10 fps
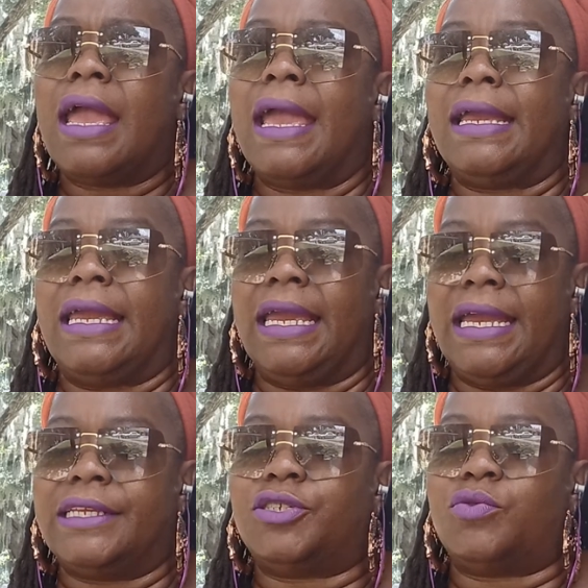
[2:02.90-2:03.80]
a
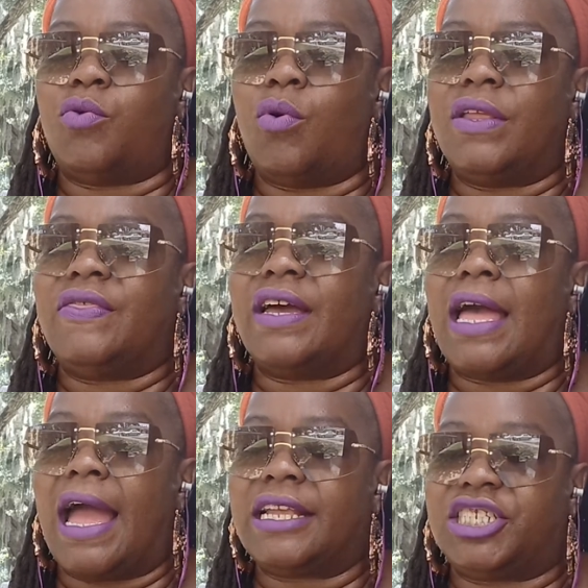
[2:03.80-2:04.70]
handle on the
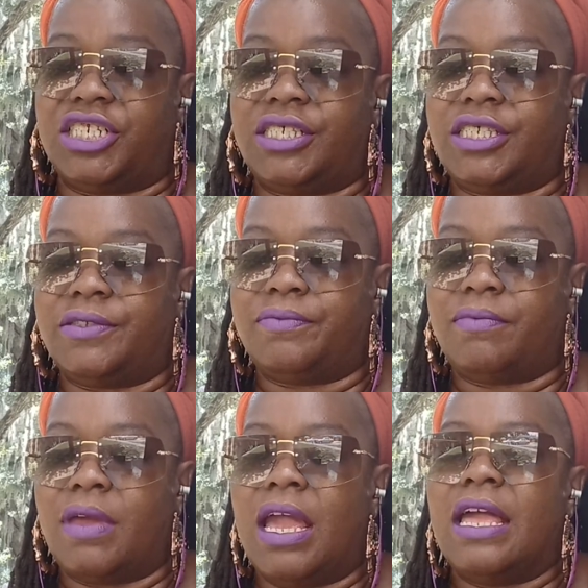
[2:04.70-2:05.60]
conscious.
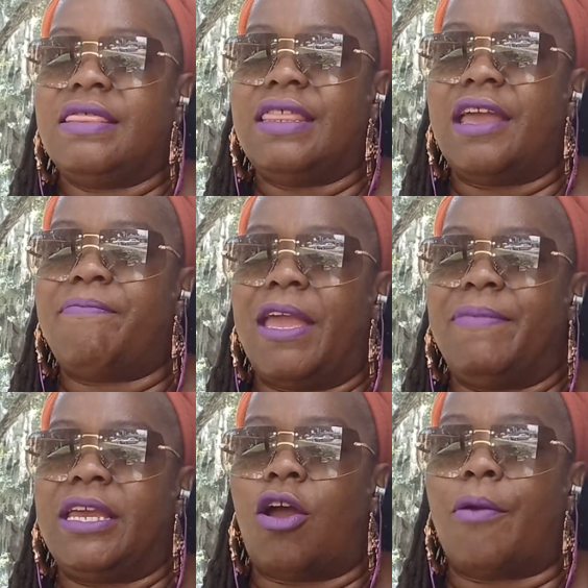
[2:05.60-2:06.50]
There may
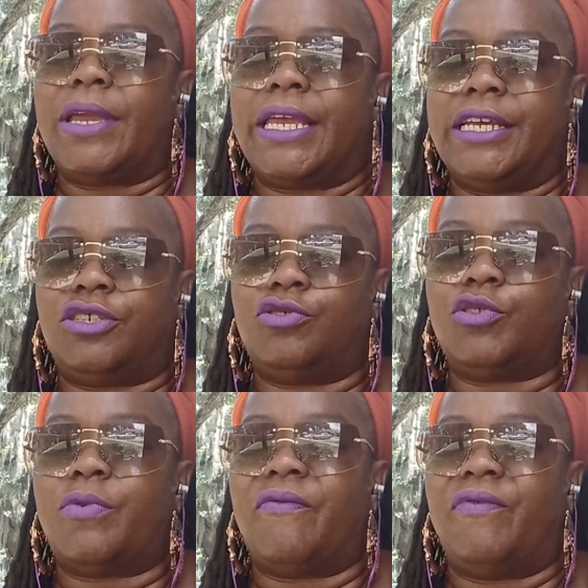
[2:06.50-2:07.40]
be karmic
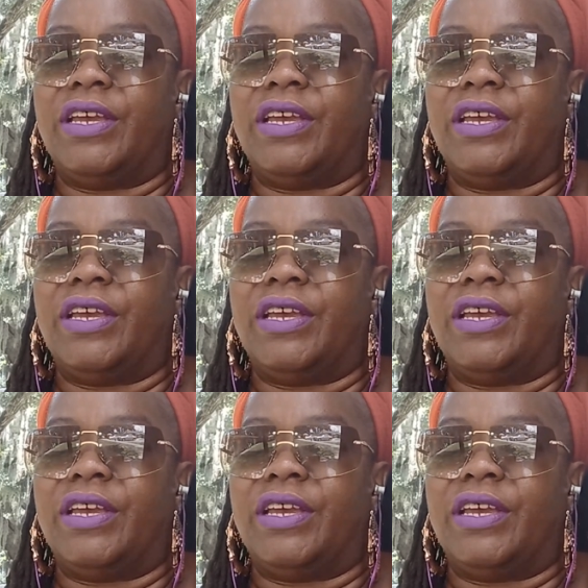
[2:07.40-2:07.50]
issues with